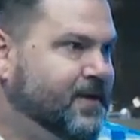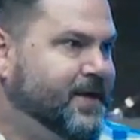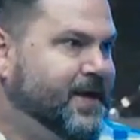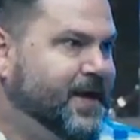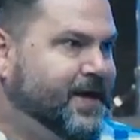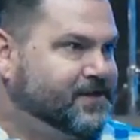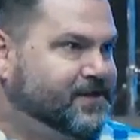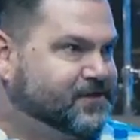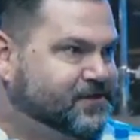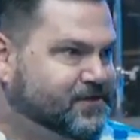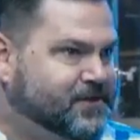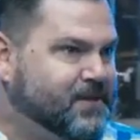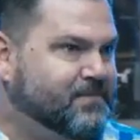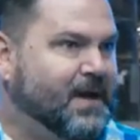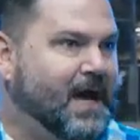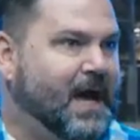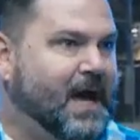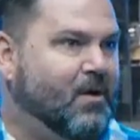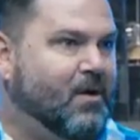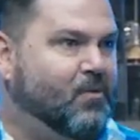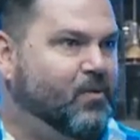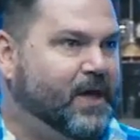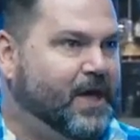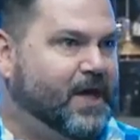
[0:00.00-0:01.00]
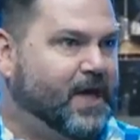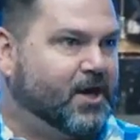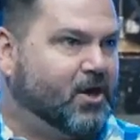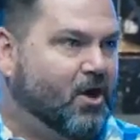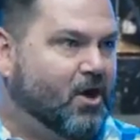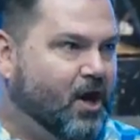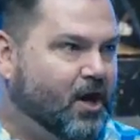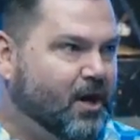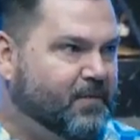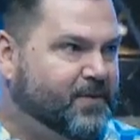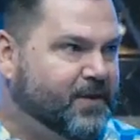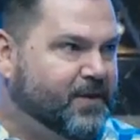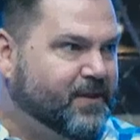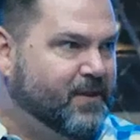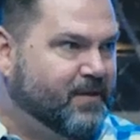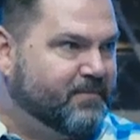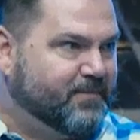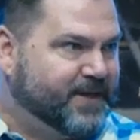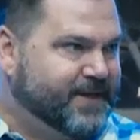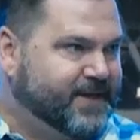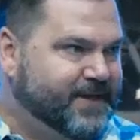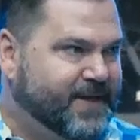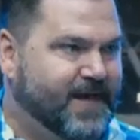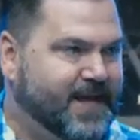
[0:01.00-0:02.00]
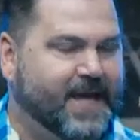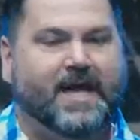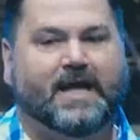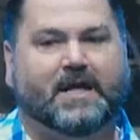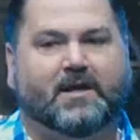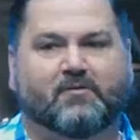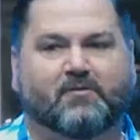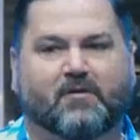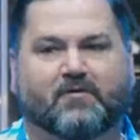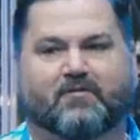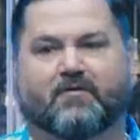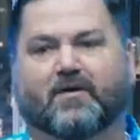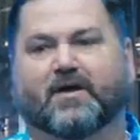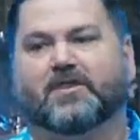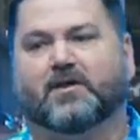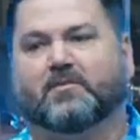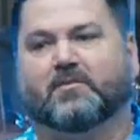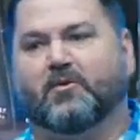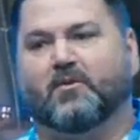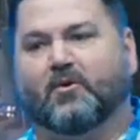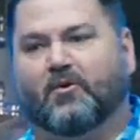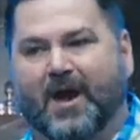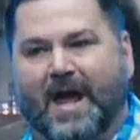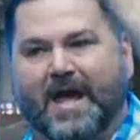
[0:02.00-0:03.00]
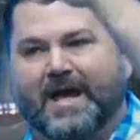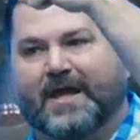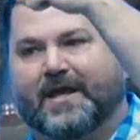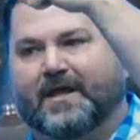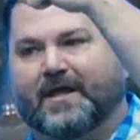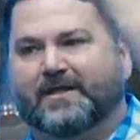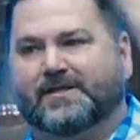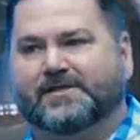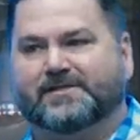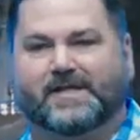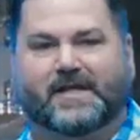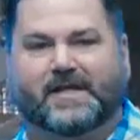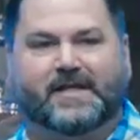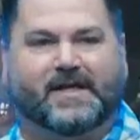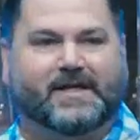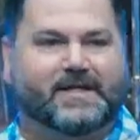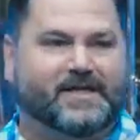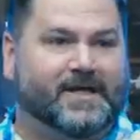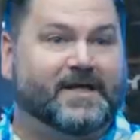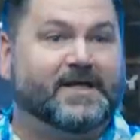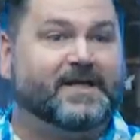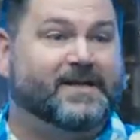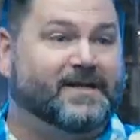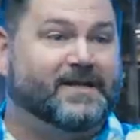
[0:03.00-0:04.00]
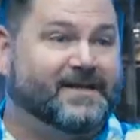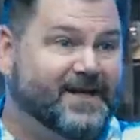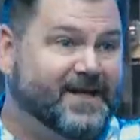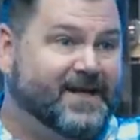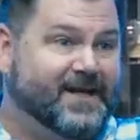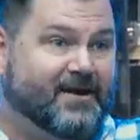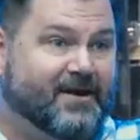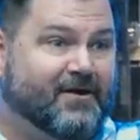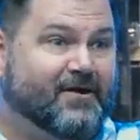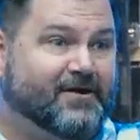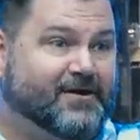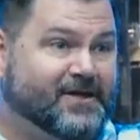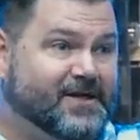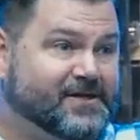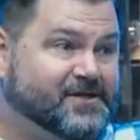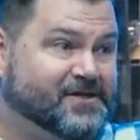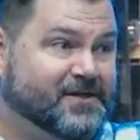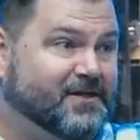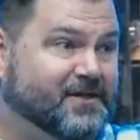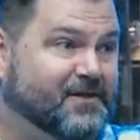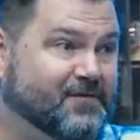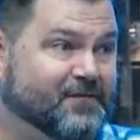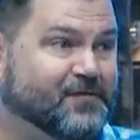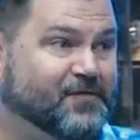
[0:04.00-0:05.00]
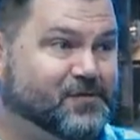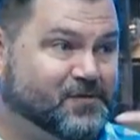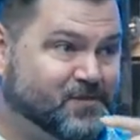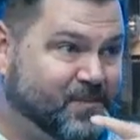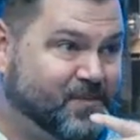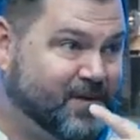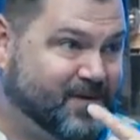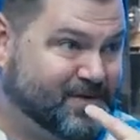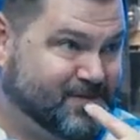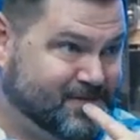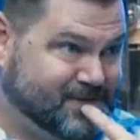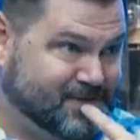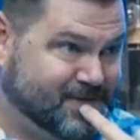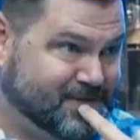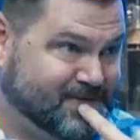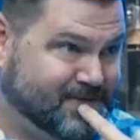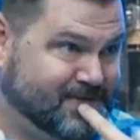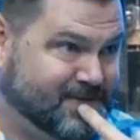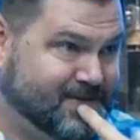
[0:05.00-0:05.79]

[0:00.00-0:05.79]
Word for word: And somehow we get caught up in the mundane and we forget the miraculous that he did to get our attention in the first place.